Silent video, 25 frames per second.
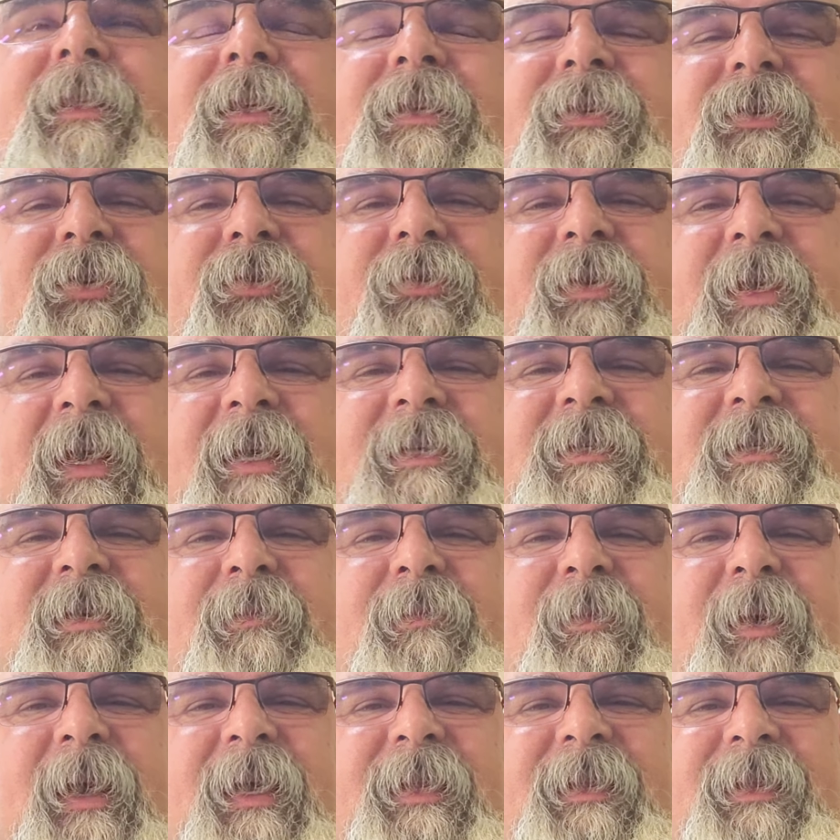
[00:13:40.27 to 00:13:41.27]
the 2 days
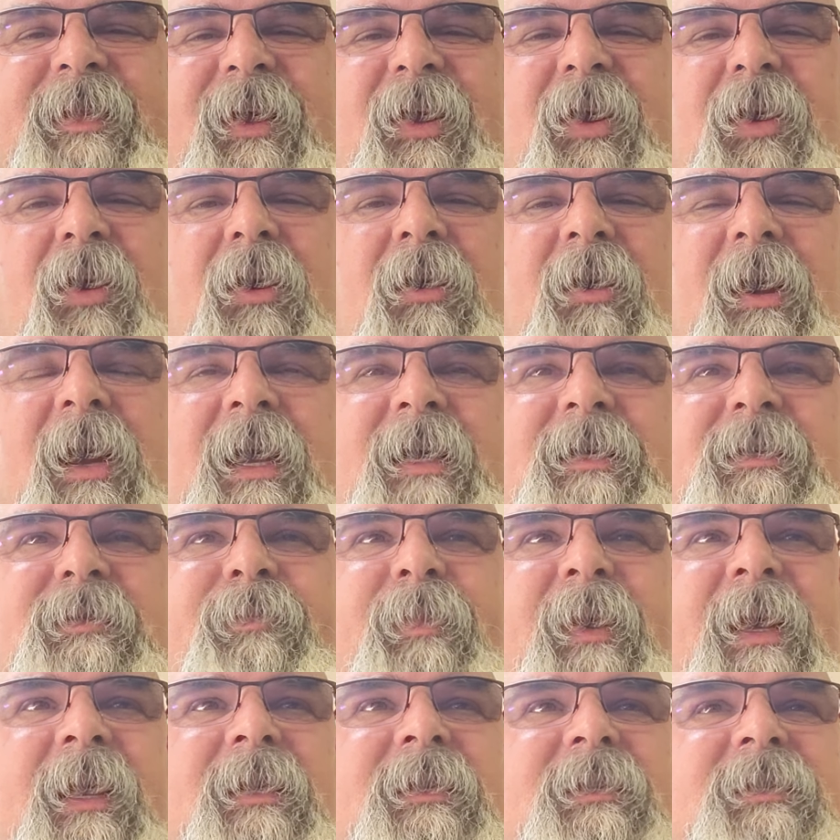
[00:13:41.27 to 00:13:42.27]
at Maine, the car has
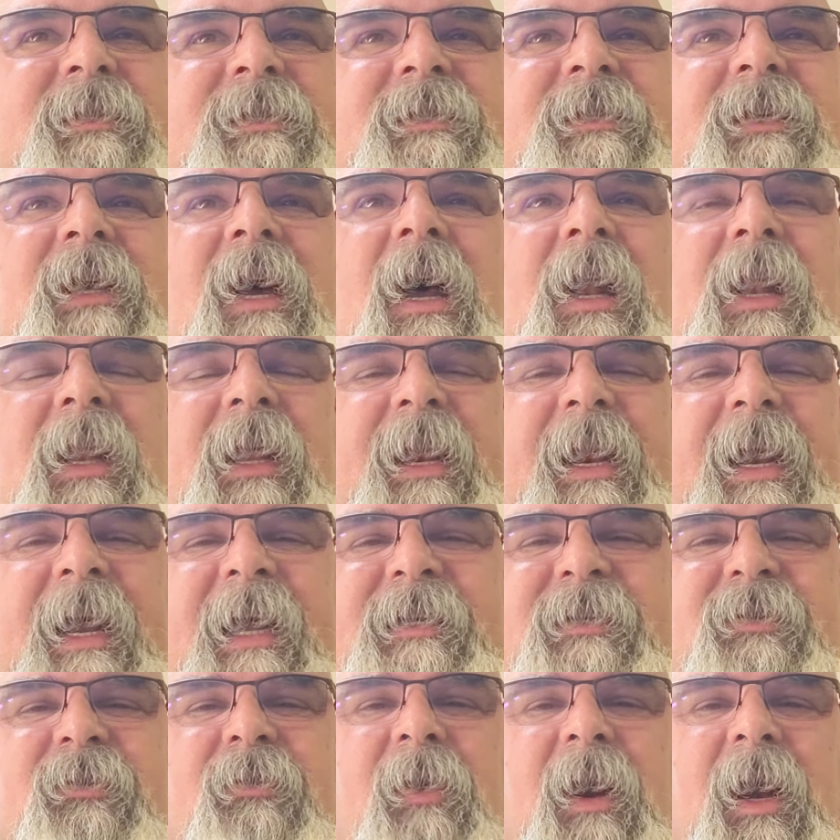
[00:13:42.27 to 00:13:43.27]
been solid
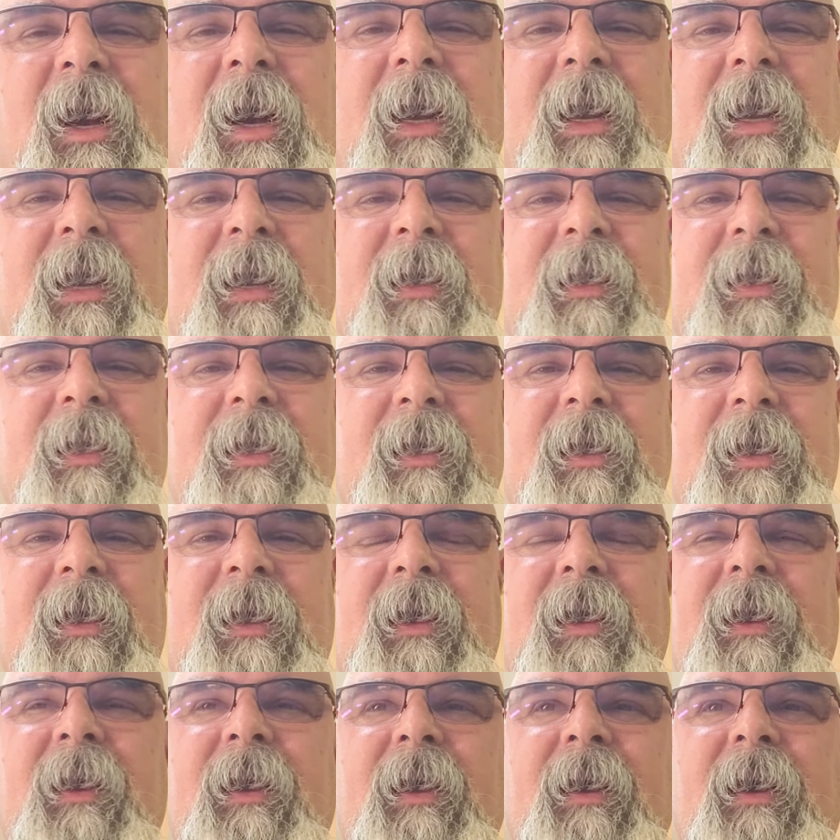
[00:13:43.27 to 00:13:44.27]
as a rock.
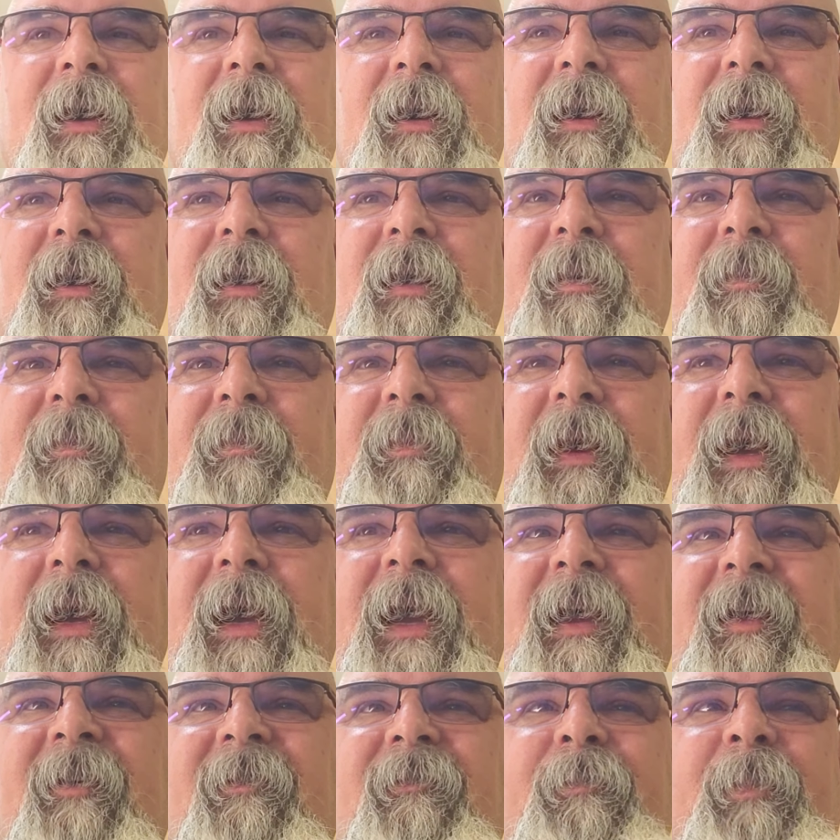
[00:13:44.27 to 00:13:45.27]
I
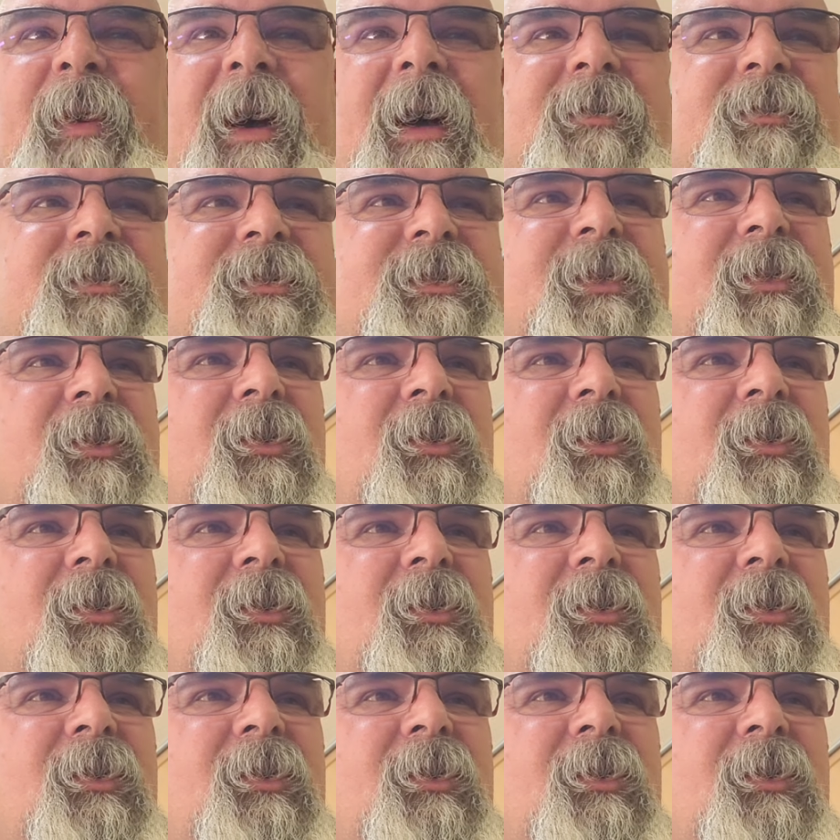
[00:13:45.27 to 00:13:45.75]
have bounced it